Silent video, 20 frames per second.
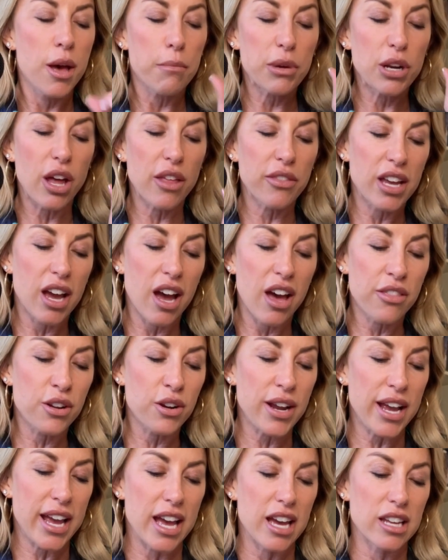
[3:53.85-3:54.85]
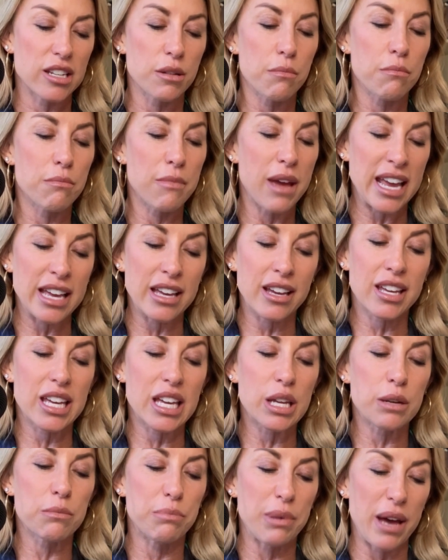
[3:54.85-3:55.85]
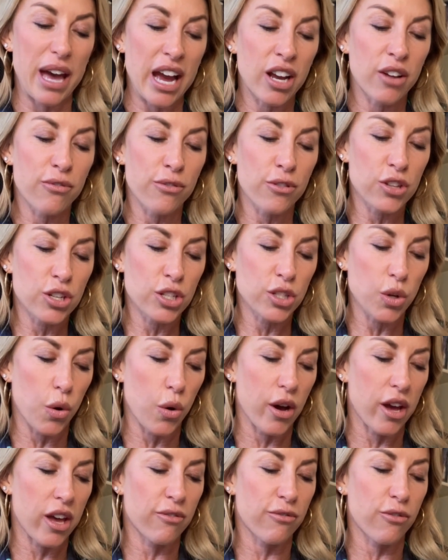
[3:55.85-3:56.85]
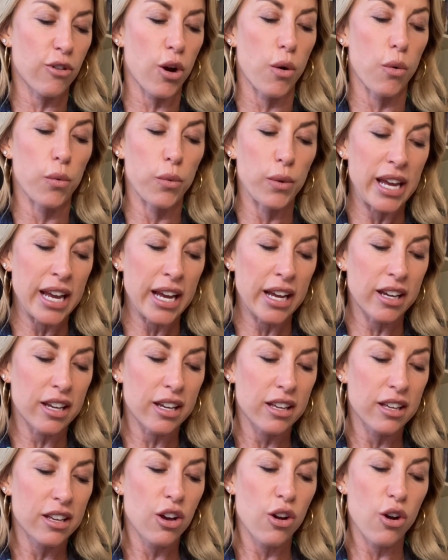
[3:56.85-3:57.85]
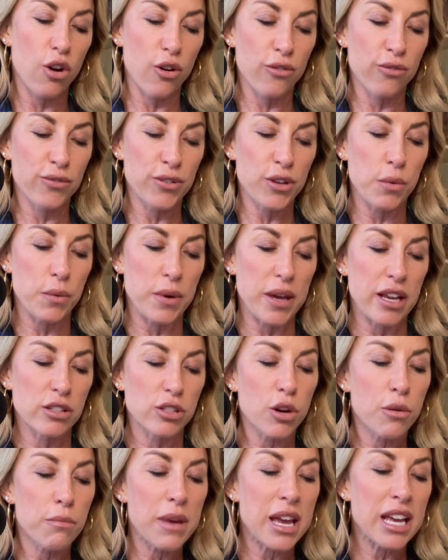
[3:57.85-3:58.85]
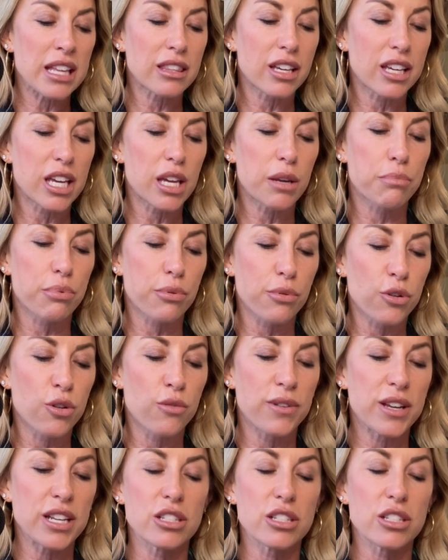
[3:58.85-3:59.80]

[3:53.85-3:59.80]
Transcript: But on the other hand, make a kid beg for the toy for a week or a few weeks, or make the kid prove he